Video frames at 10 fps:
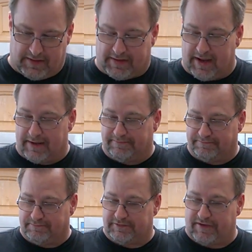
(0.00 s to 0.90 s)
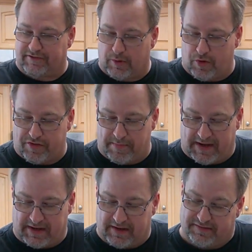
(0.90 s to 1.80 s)
Yeah, definitely worth
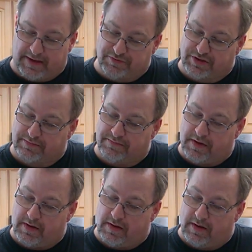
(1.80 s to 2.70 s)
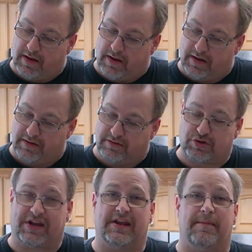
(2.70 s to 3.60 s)
making an exception.
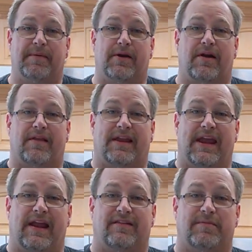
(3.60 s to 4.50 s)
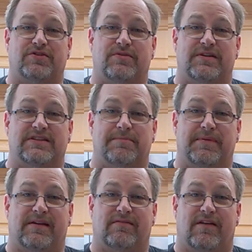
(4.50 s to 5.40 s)
Drinking a beer out of the can, especially when it's a
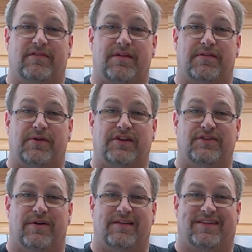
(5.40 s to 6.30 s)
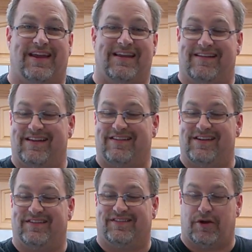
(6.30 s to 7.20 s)
big, lovely 32-ounce can like
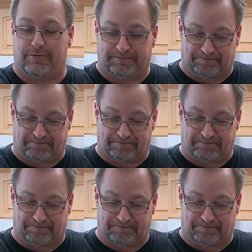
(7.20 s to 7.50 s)
this. So